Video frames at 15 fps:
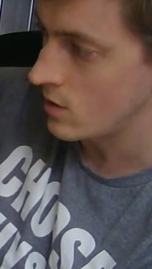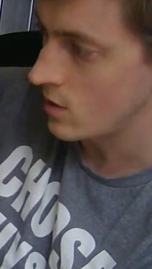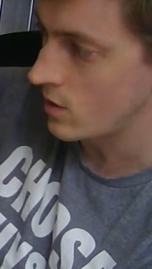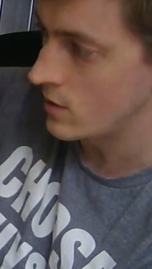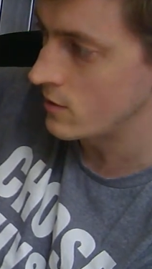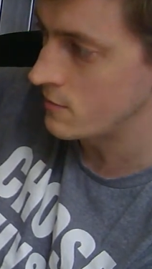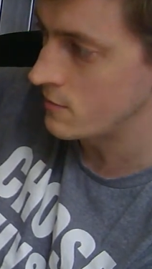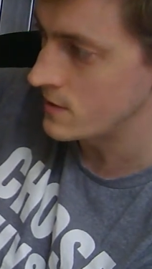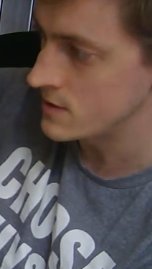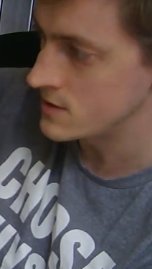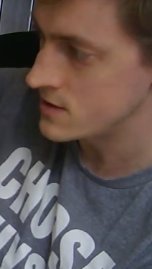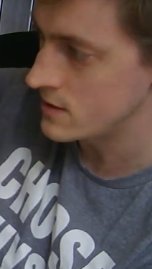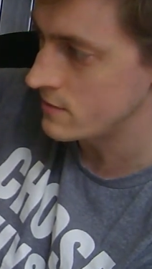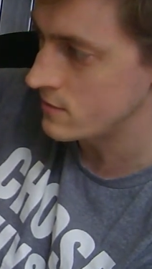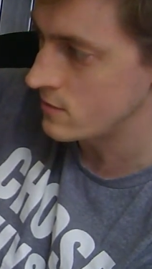I've
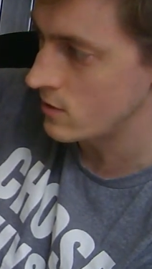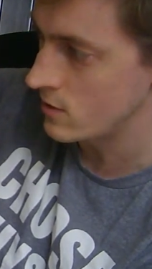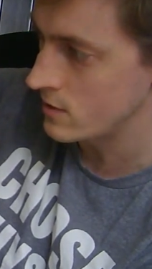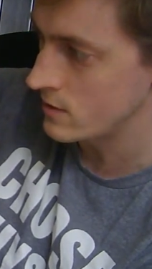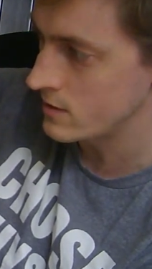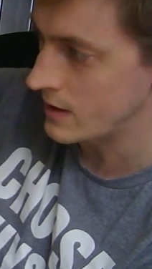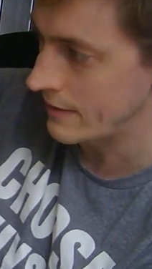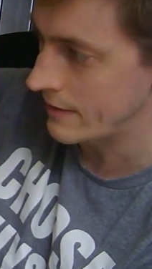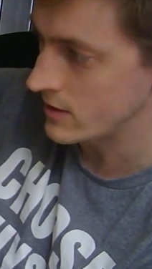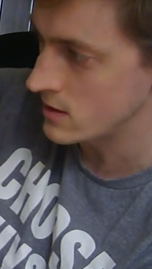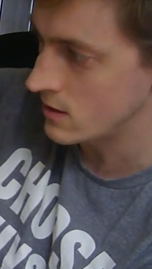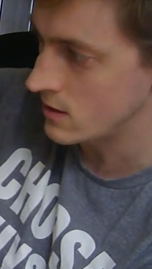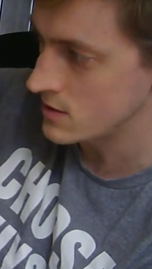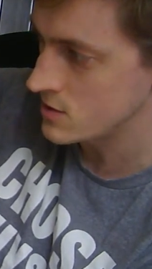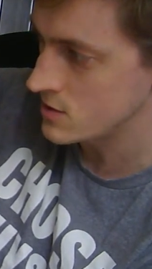instead of got having an
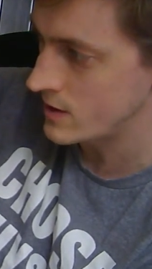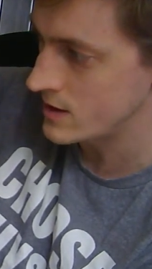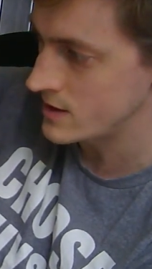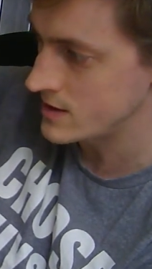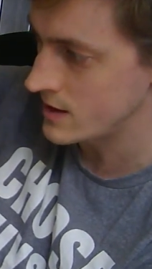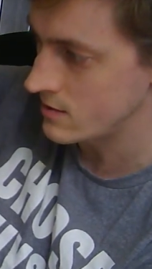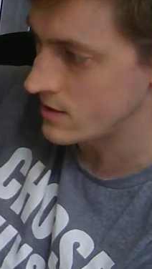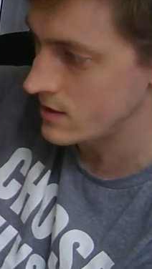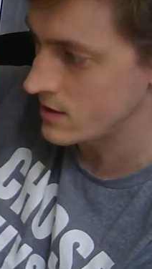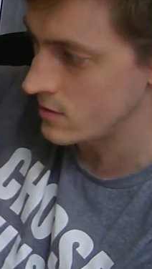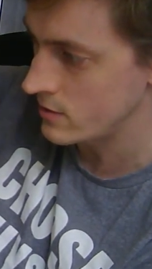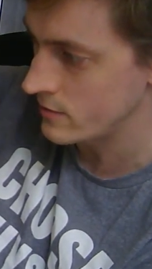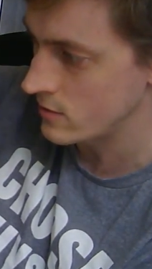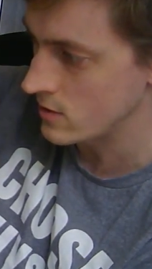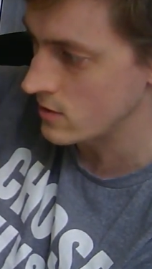r squared down here
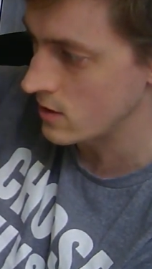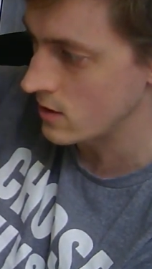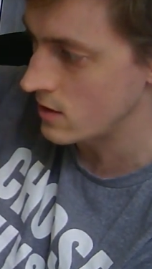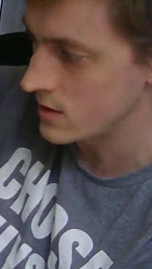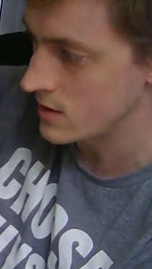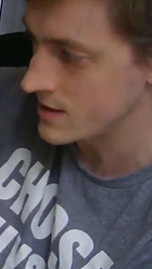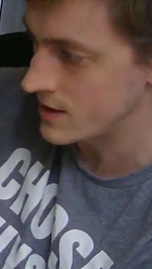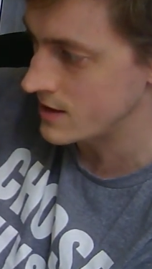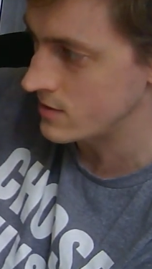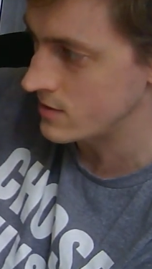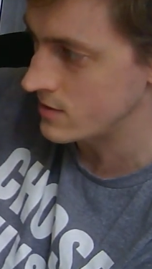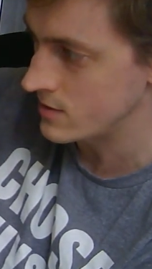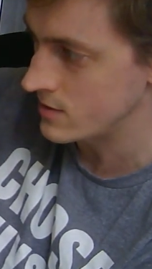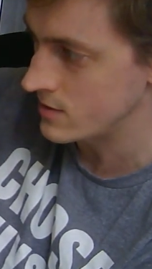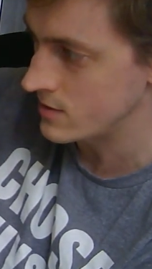I've got an r down
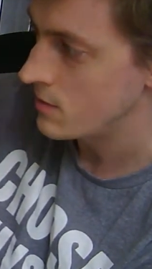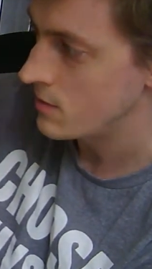here.